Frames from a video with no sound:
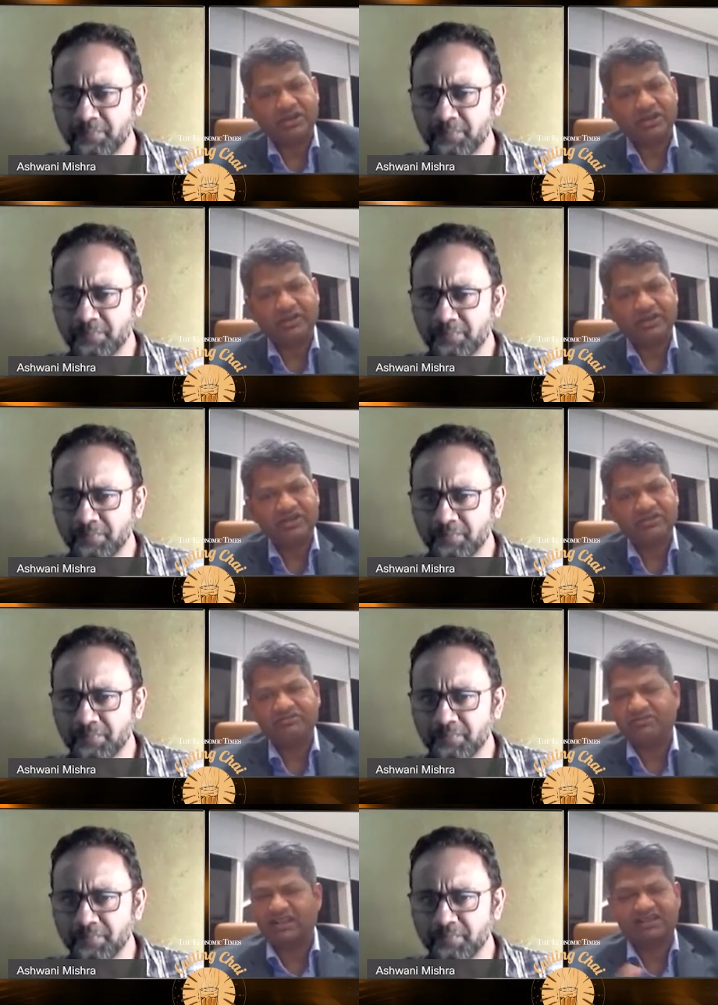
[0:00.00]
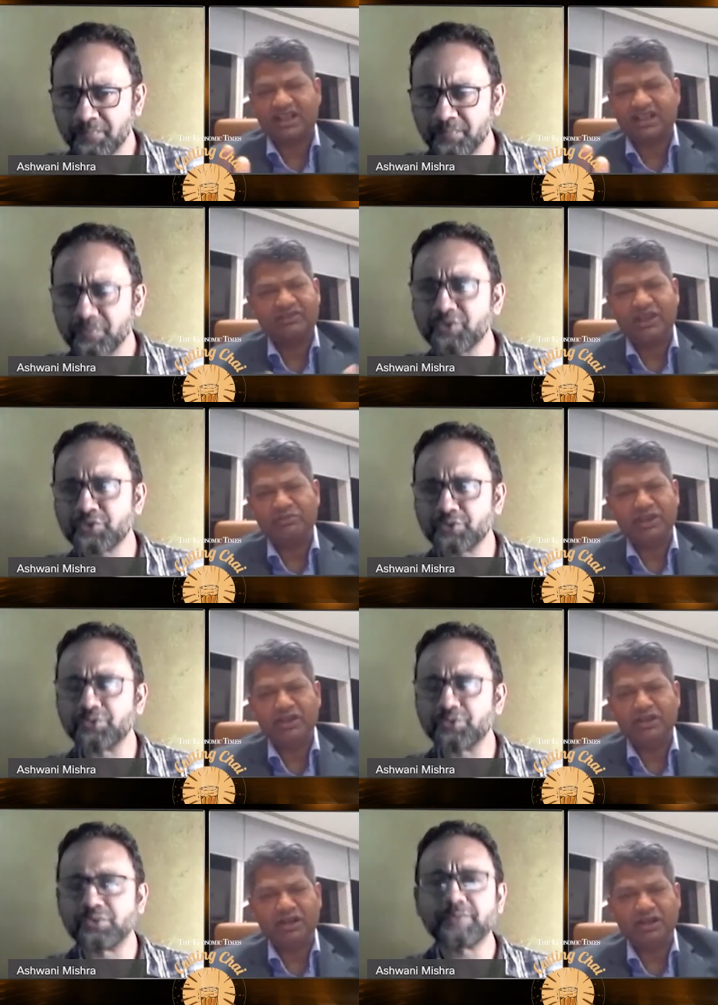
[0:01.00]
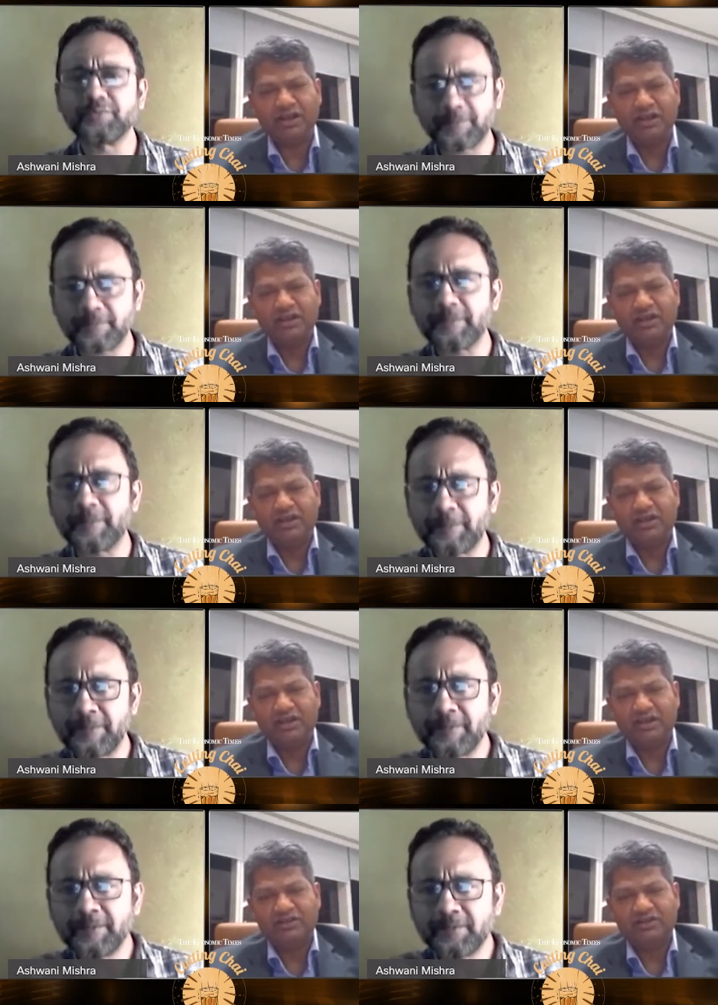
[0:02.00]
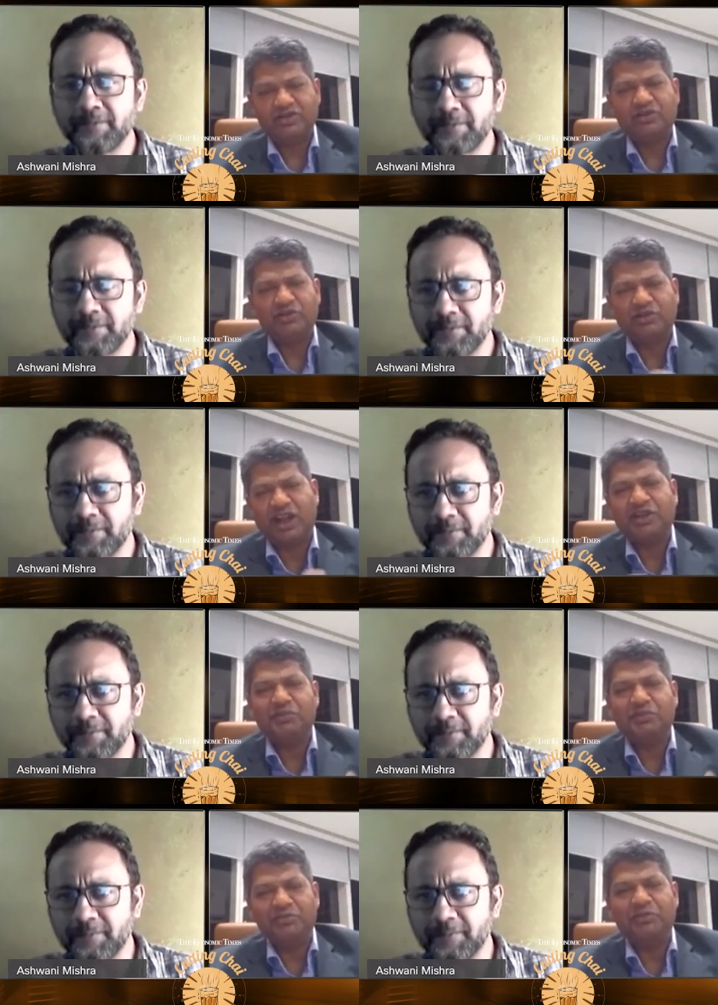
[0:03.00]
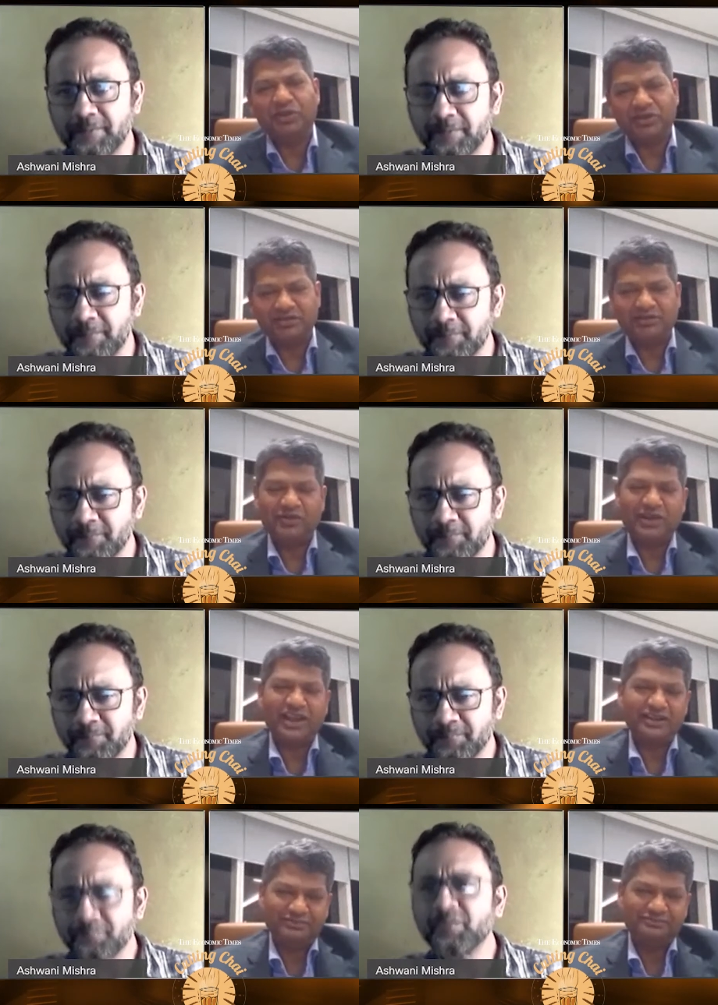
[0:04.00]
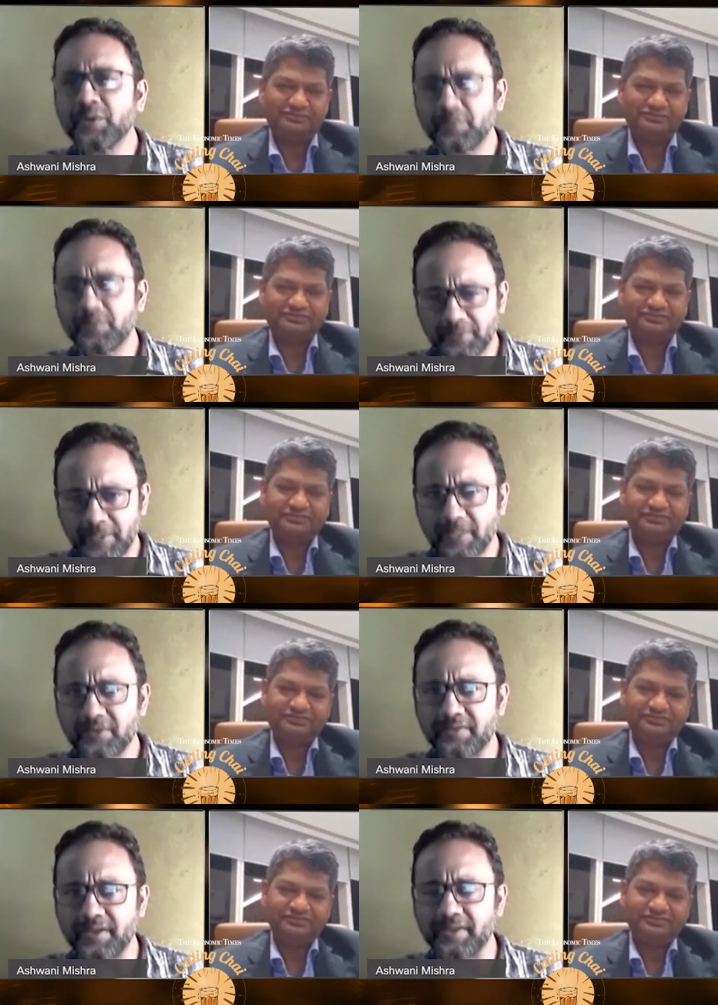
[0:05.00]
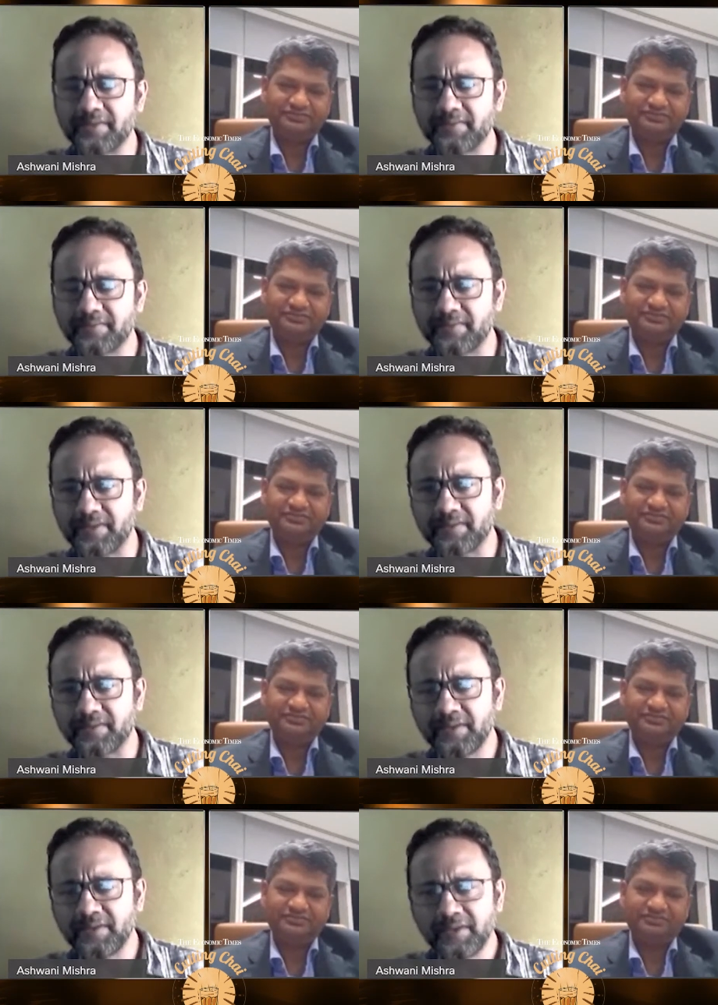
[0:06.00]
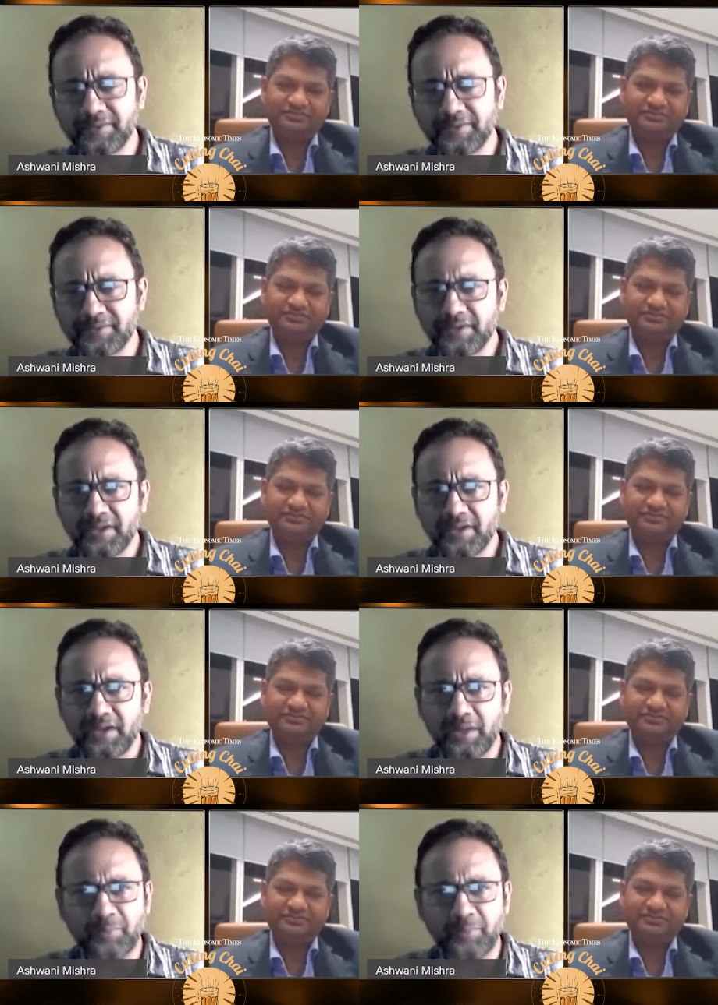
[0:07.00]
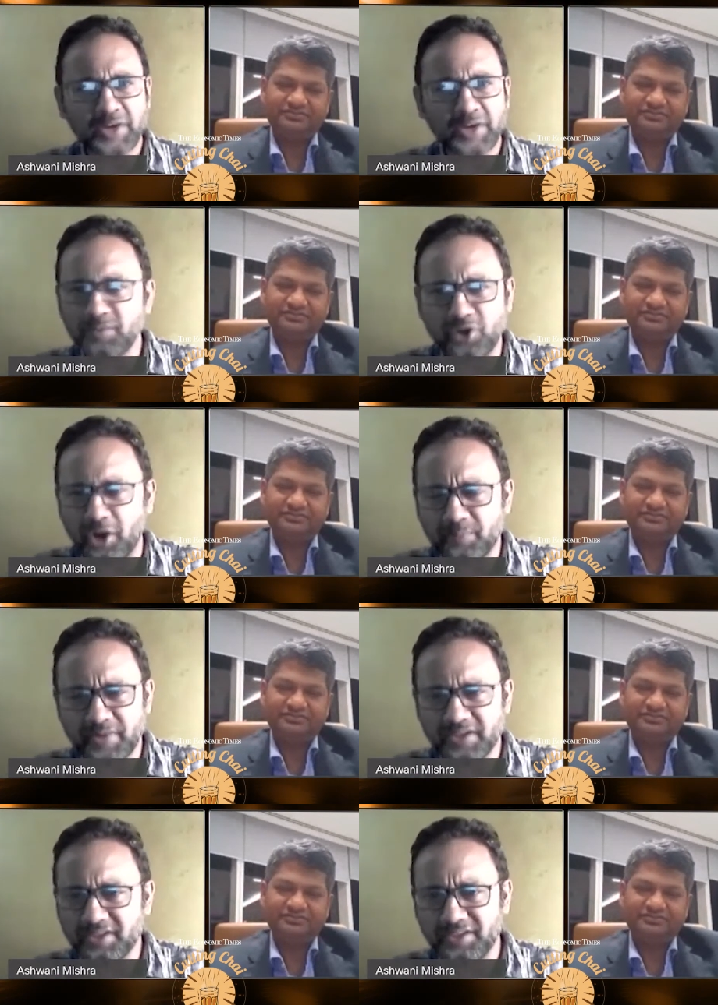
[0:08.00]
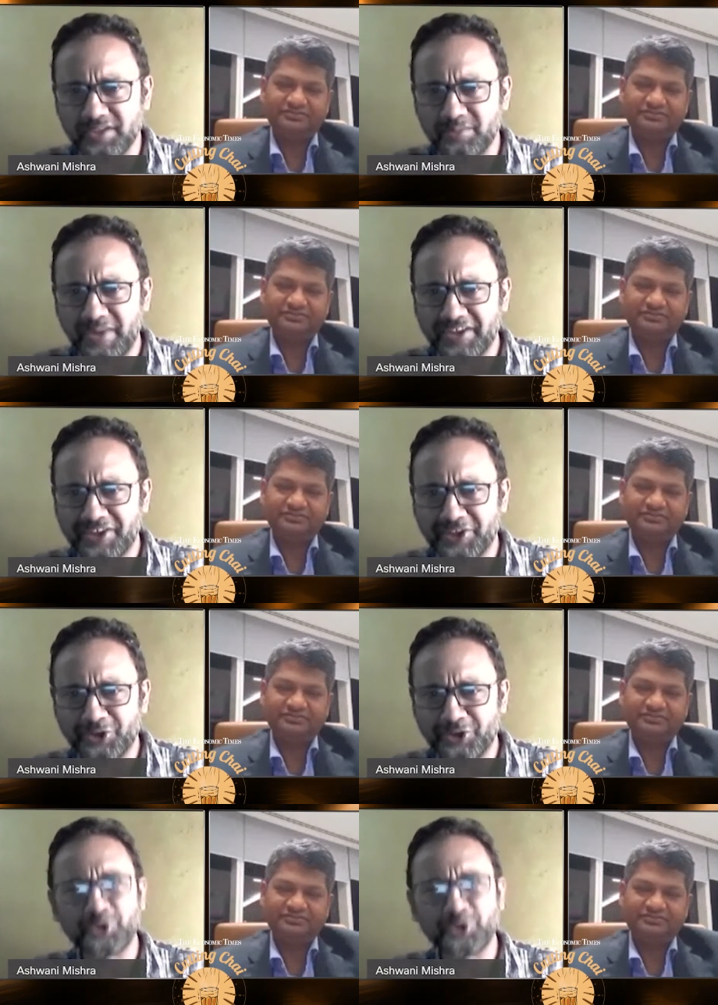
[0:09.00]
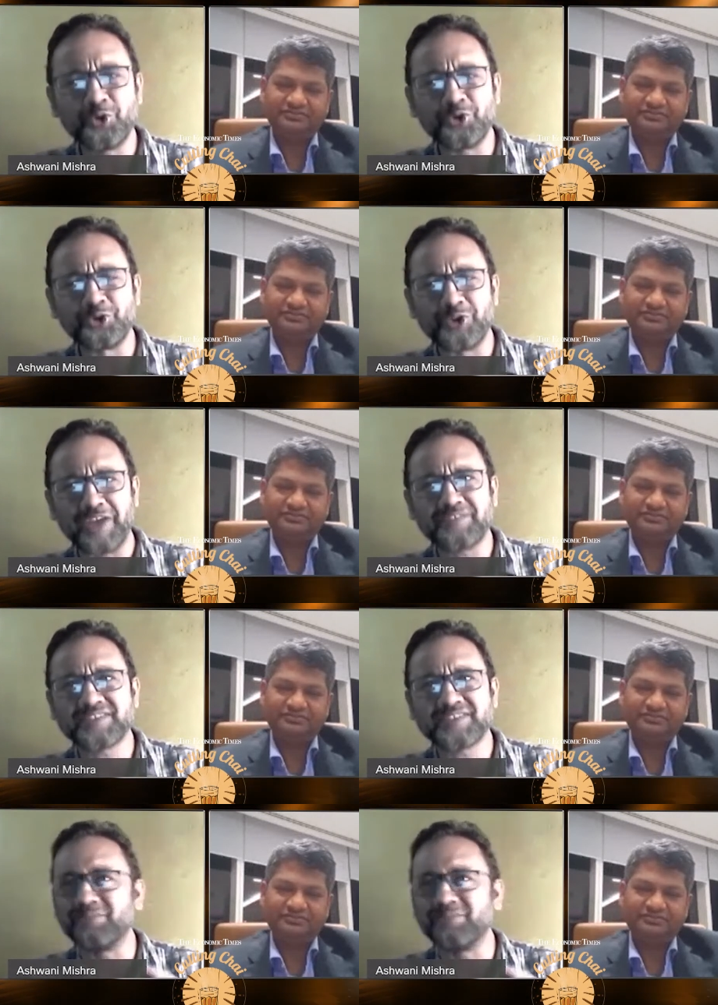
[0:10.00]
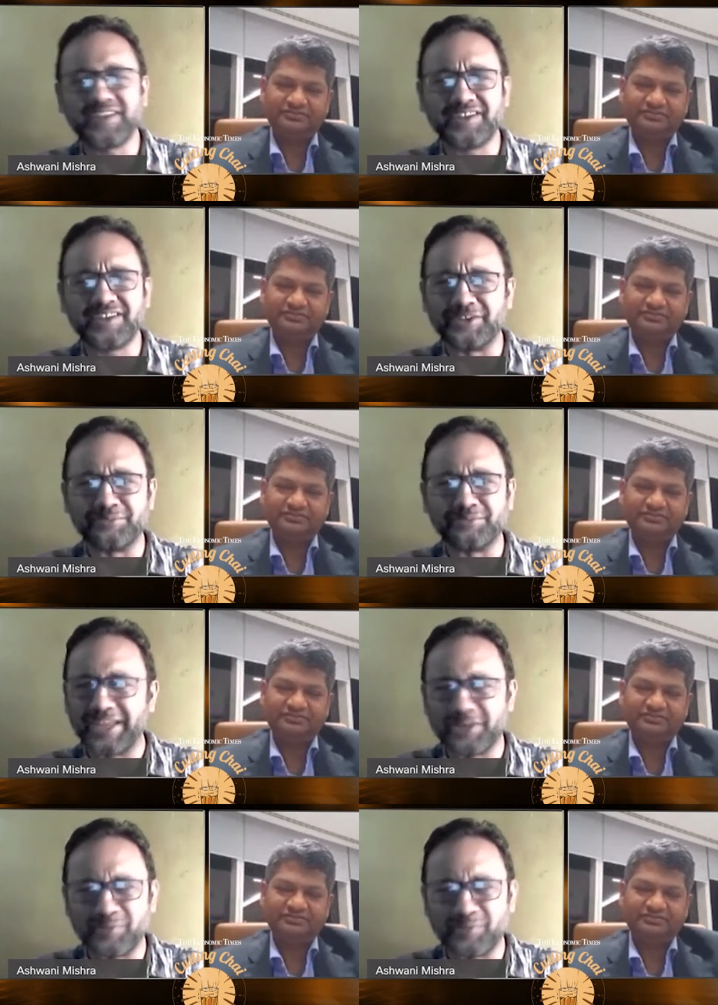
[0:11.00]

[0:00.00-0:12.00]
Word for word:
Speaker 1: out of it? So that that's the way I've been. Uh, uh so you try to blend both together.
Speaker 2: Right, right, right. Apart from the corporate uh, mandate, you know, do you you have something uh, like